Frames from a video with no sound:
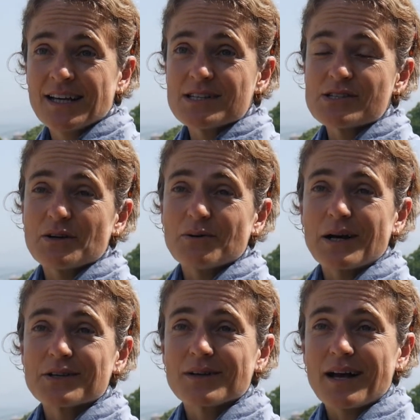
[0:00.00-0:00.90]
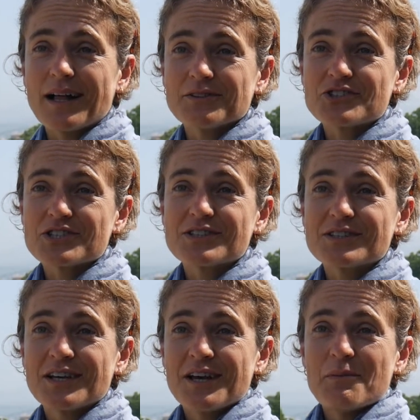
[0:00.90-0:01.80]
so I'll
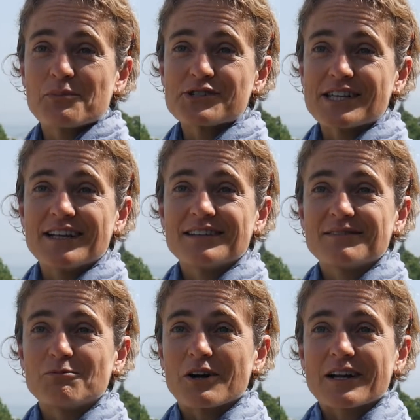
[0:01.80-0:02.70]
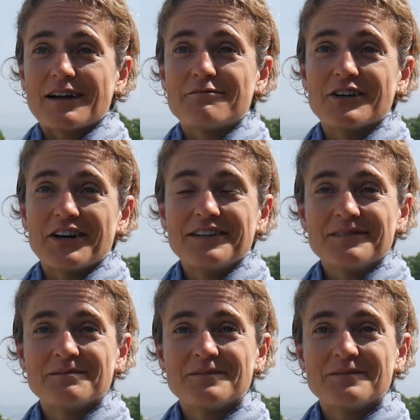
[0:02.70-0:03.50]
just present work I've done.